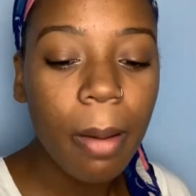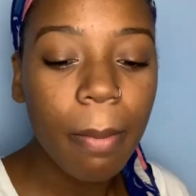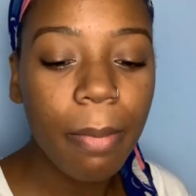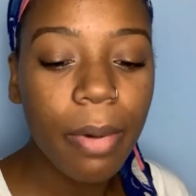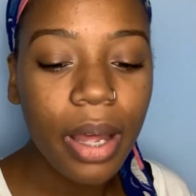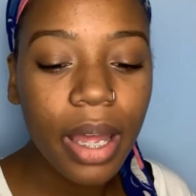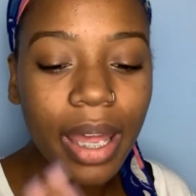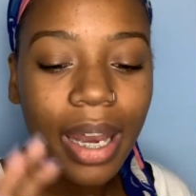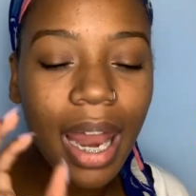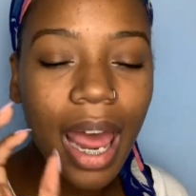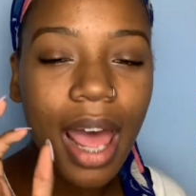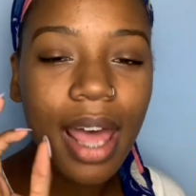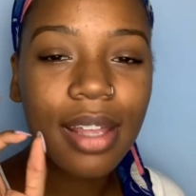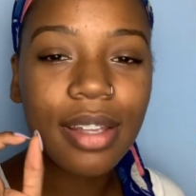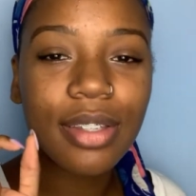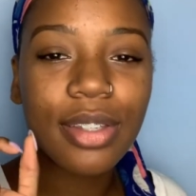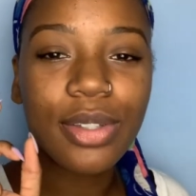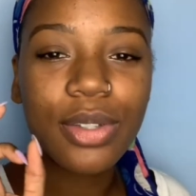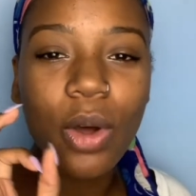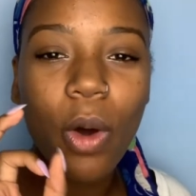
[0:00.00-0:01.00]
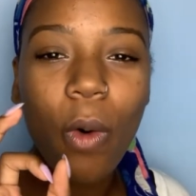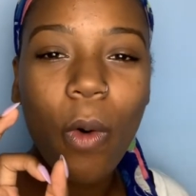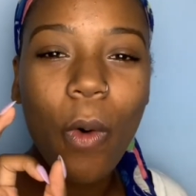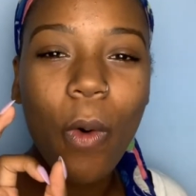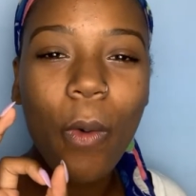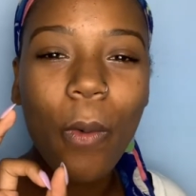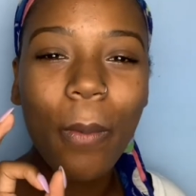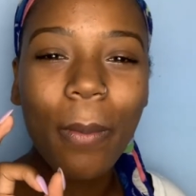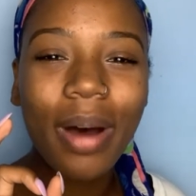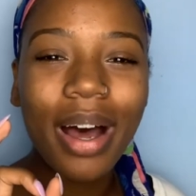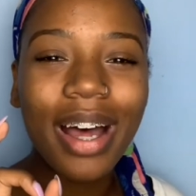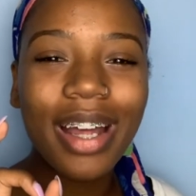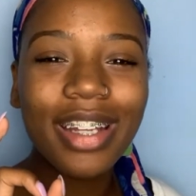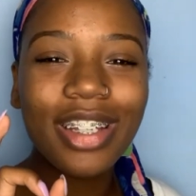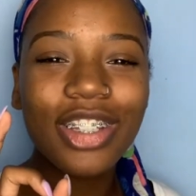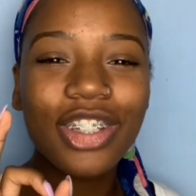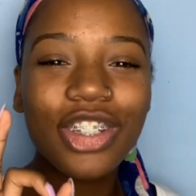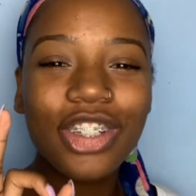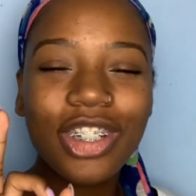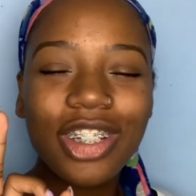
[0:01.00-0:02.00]
But it has so
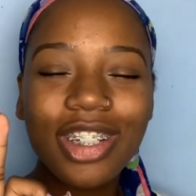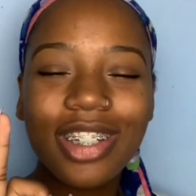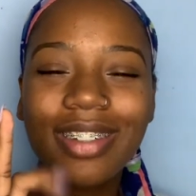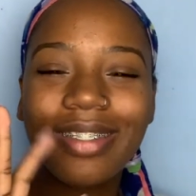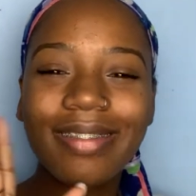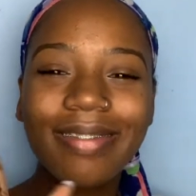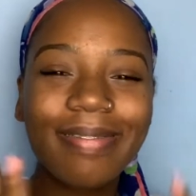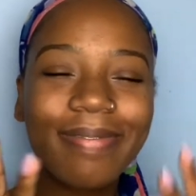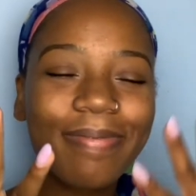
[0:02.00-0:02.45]
much